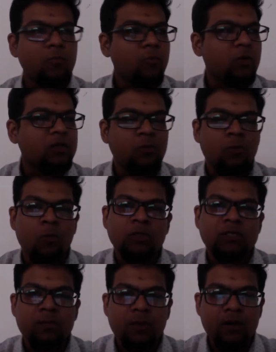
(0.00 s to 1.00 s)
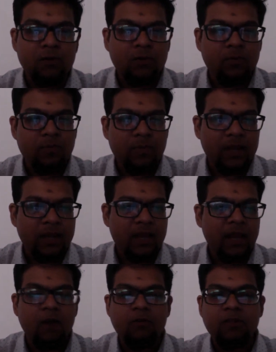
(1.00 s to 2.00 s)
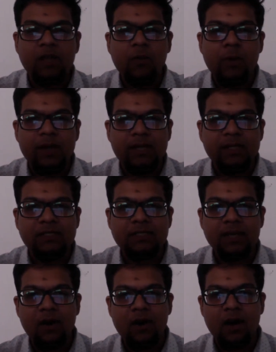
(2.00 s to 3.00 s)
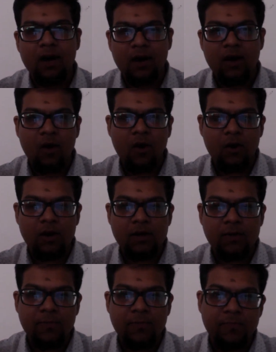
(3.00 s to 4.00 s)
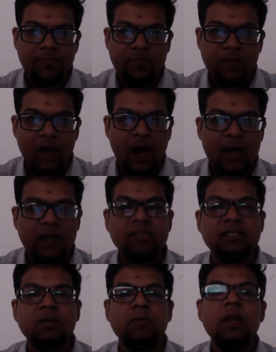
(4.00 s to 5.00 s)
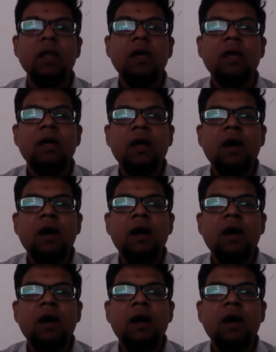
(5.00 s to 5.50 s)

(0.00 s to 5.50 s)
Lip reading: was able to clear out their queries on R and SQL.